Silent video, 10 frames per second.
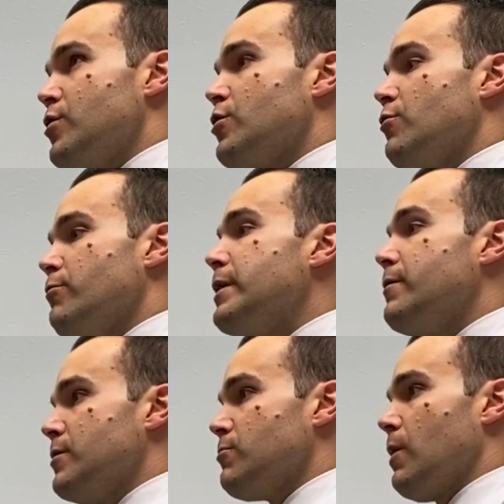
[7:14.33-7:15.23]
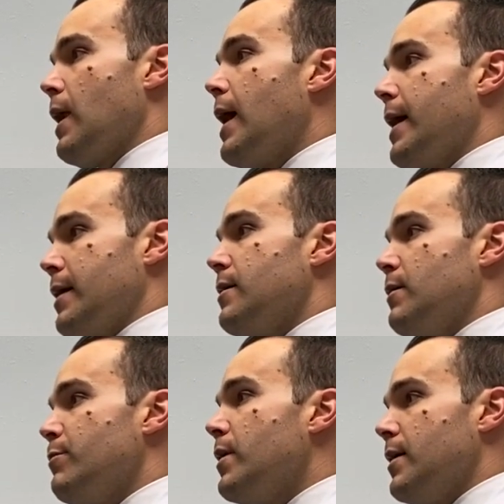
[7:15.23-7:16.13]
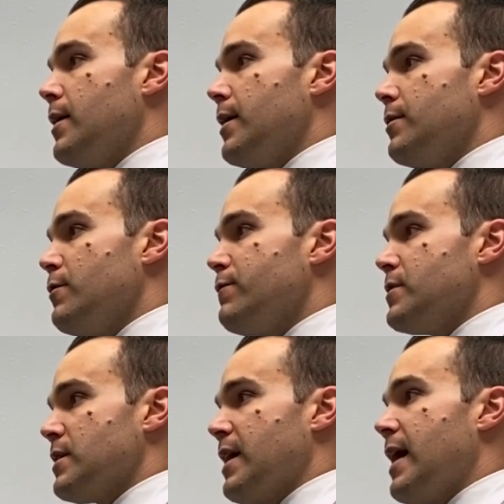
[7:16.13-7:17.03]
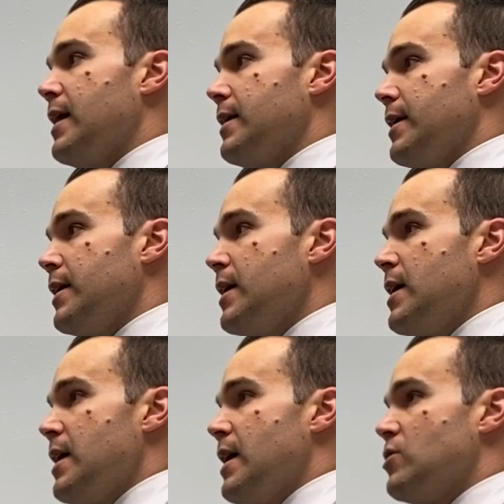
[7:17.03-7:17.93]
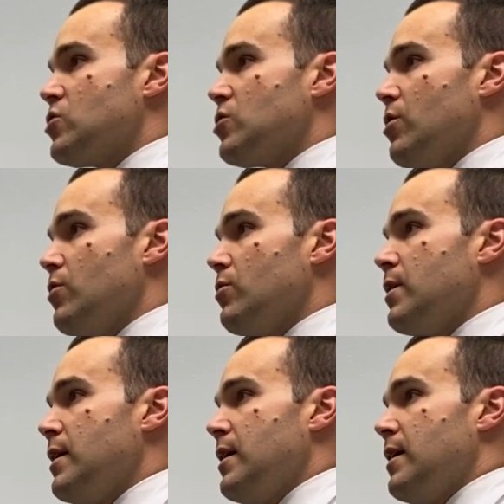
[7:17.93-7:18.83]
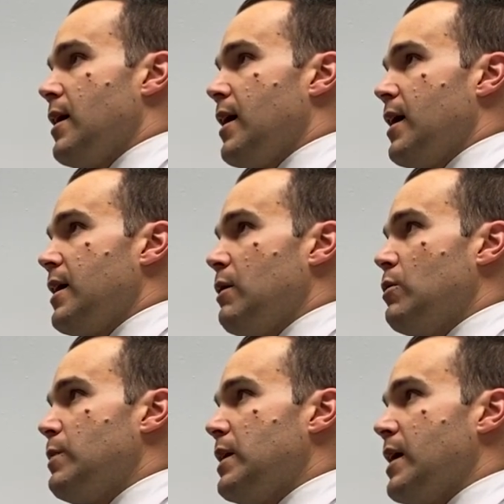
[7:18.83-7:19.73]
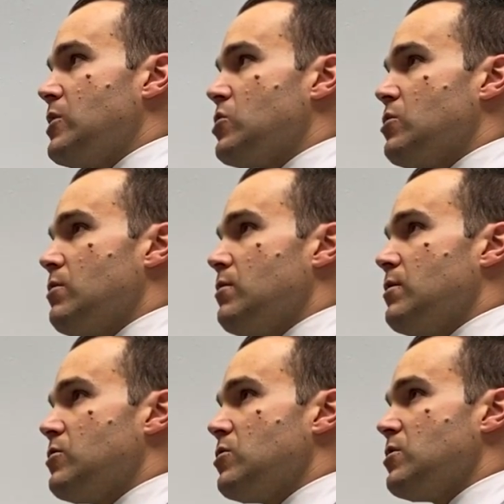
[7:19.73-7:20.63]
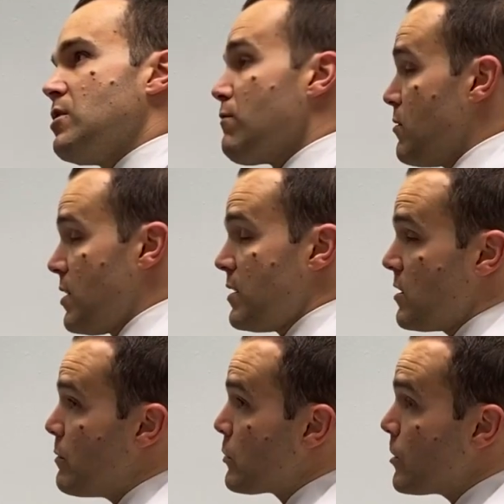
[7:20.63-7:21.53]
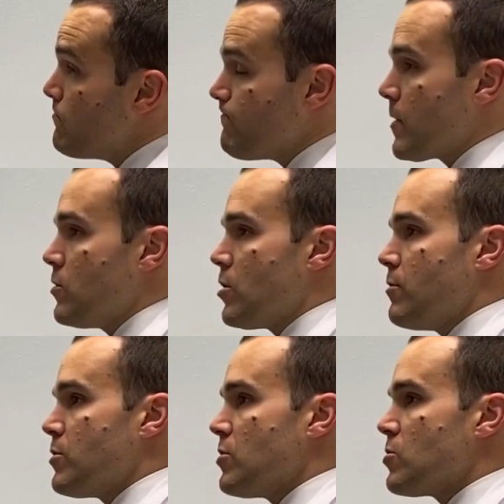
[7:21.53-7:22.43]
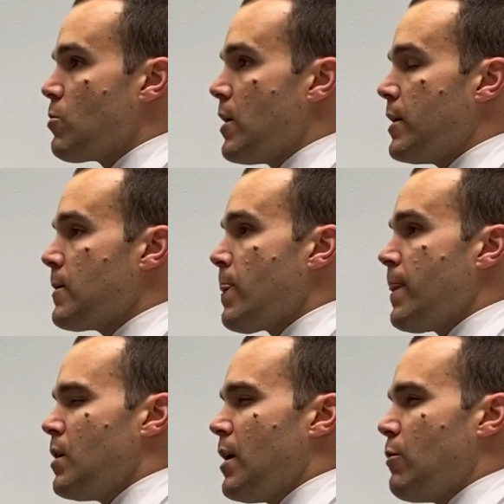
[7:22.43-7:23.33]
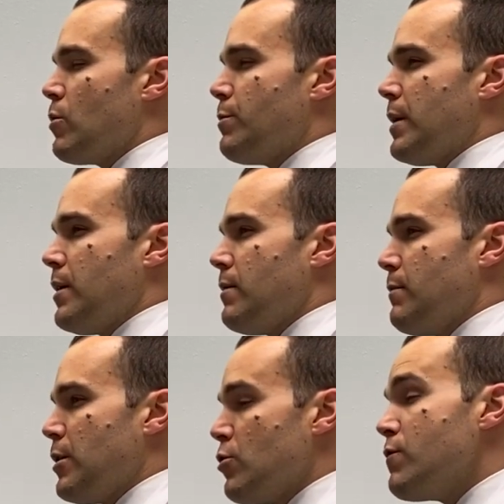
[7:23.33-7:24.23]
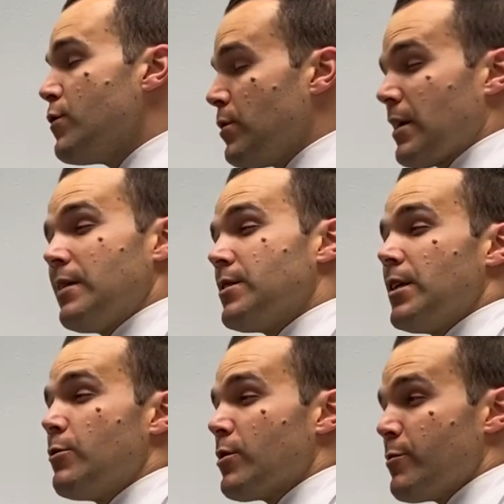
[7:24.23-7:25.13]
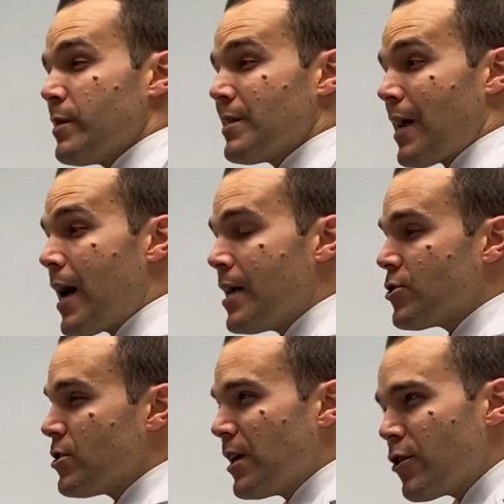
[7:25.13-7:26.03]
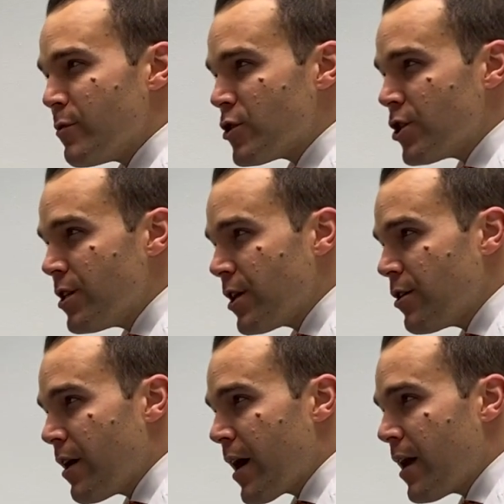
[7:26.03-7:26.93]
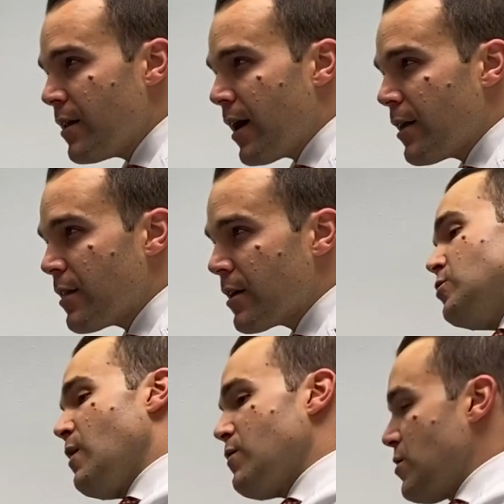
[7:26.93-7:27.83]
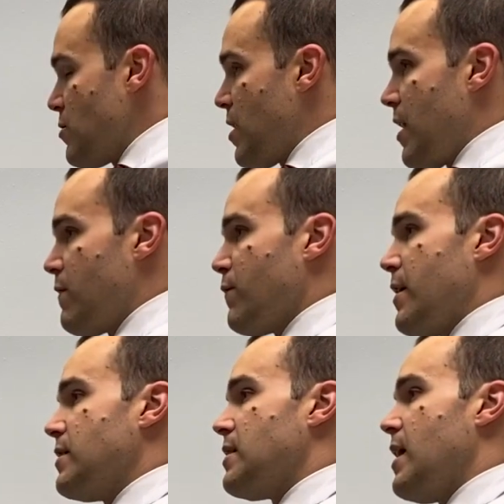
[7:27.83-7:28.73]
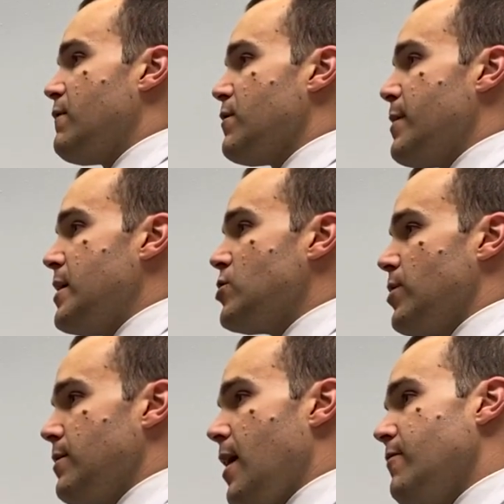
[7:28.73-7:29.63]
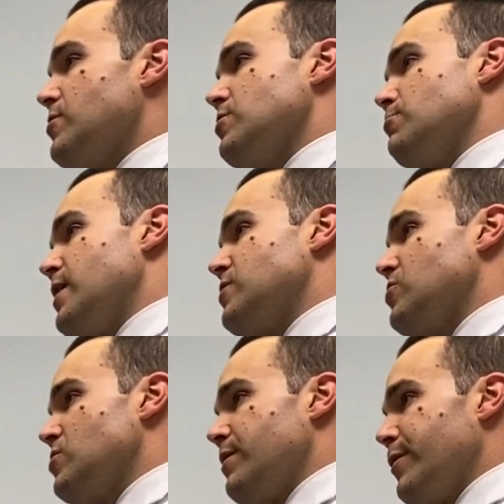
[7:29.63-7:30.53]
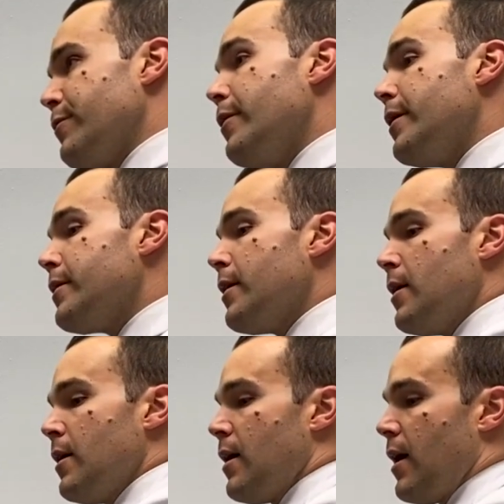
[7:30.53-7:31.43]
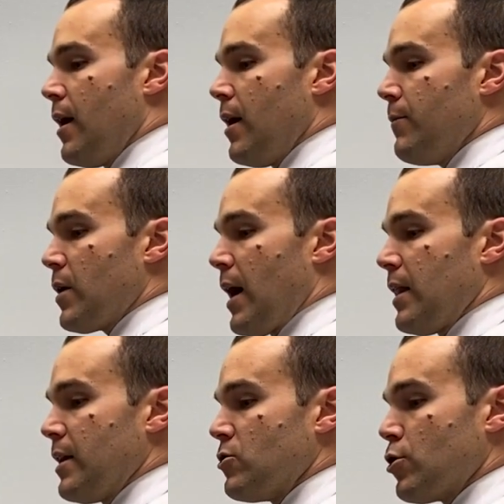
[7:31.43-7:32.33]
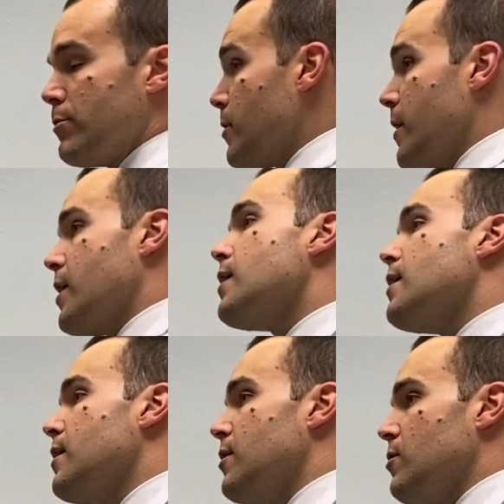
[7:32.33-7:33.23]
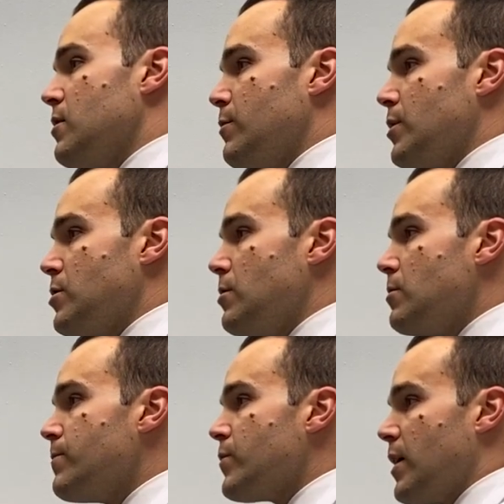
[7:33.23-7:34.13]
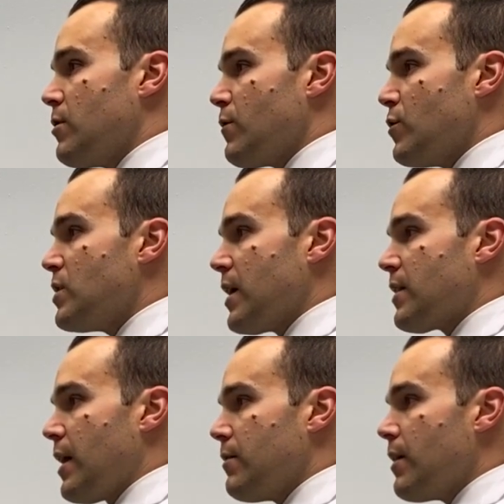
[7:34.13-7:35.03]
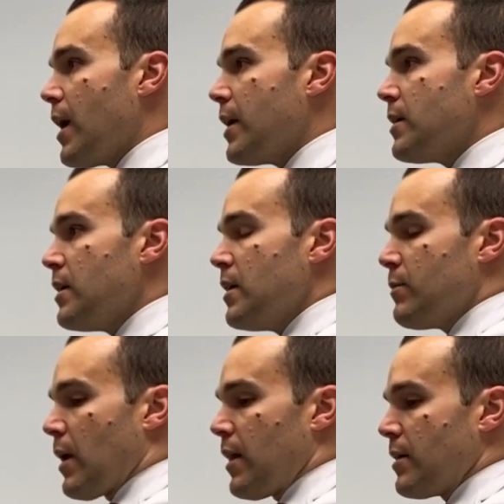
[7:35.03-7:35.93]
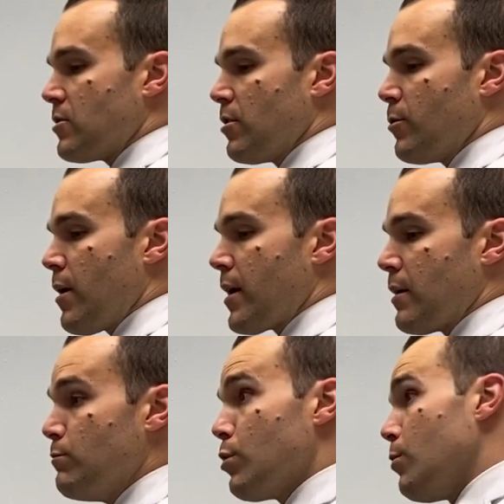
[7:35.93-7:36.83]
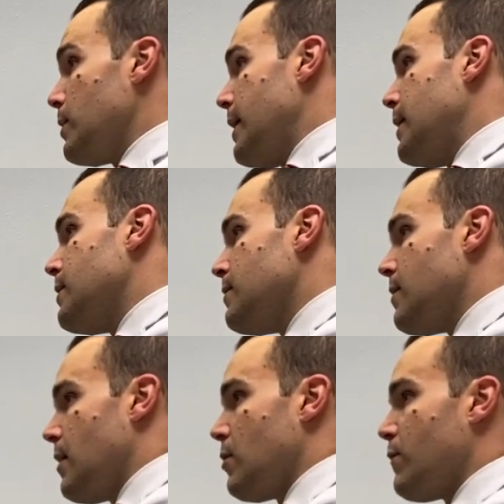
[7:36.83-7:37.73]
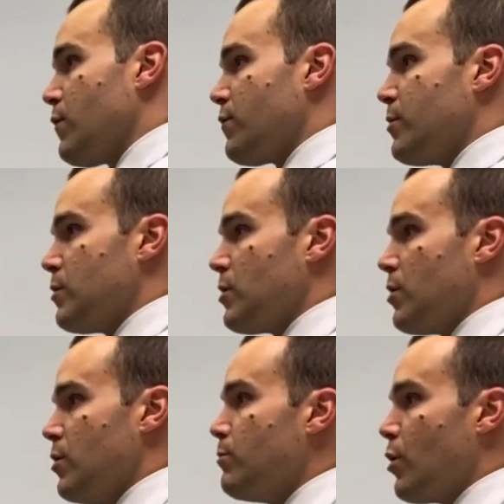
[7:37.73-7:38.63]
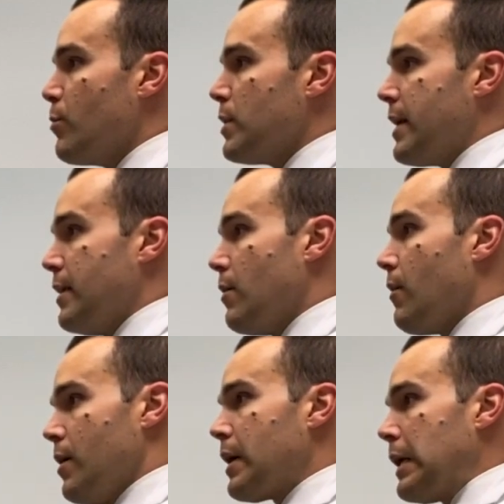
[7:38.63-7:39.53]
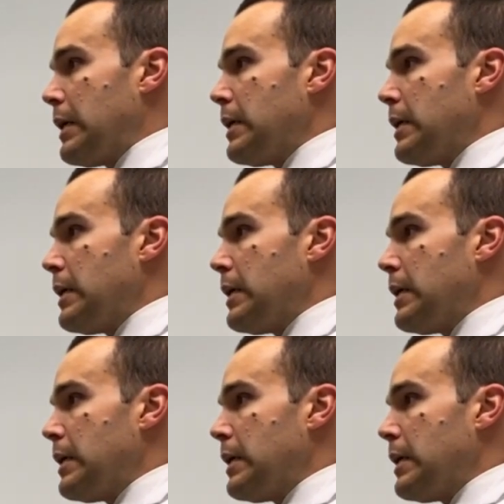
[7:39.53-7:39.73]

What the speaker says: career is reliant upon your physicality, and so it would be nice to see if there's asymmetry in terms of the swelling. It would behoove you to continue with the massage. The other machine that you had, I think, do everything you can for anti-inflammation. Obviously, rest is number one. I like turmeric, number two. I don't know if you take that or not, but I like turmeric and bromelain. I don't know if you're familiar with the herb bromelain and arnica.